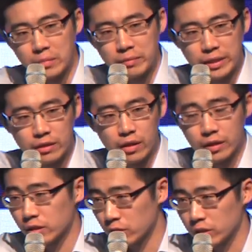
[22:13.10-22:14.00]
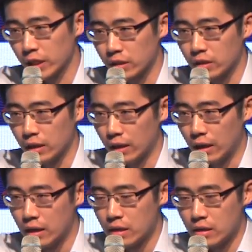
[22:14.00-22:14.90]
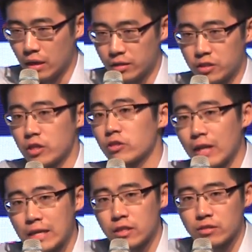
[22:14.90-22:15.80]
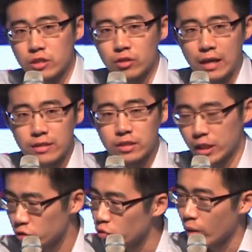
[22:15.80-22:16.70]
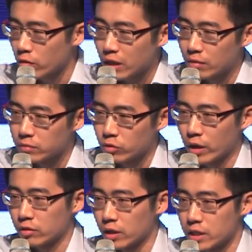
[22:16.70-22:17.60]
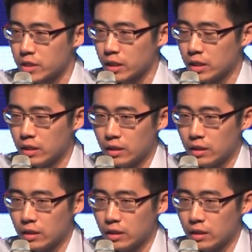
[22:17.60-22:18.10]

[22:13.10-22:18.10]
maybe including a decentralized or centralized, need to welcome the regulation.